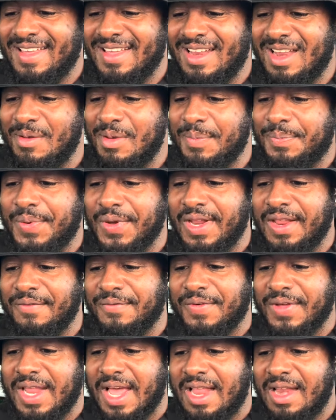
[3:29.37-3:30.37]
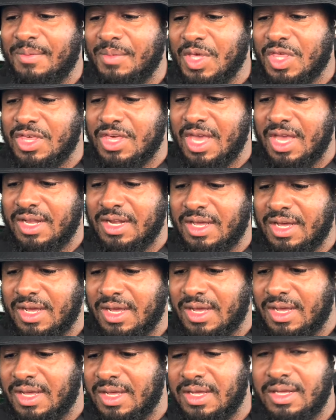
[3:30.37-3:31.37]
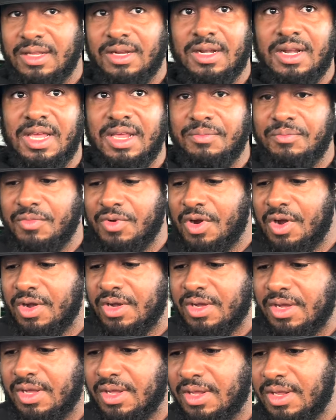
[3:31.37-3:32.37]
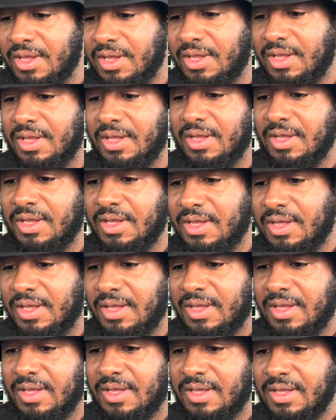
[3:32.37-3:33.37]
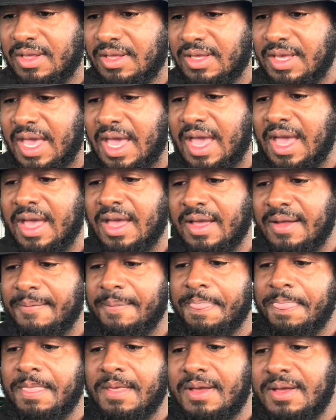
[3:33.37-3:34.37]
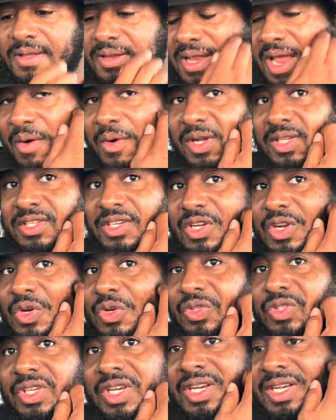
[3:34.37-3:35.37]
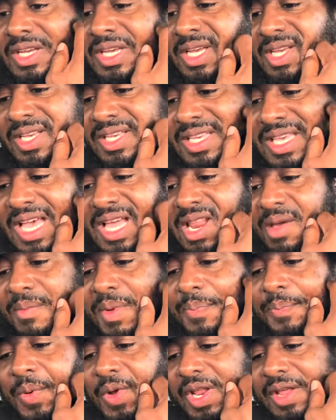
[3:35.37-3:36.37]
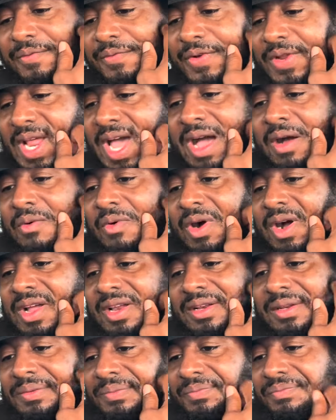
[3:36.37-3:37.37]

let me put in for that. Let me check the Lynbrook. Yeah, that one's closer. Yeah, let me put in for that one.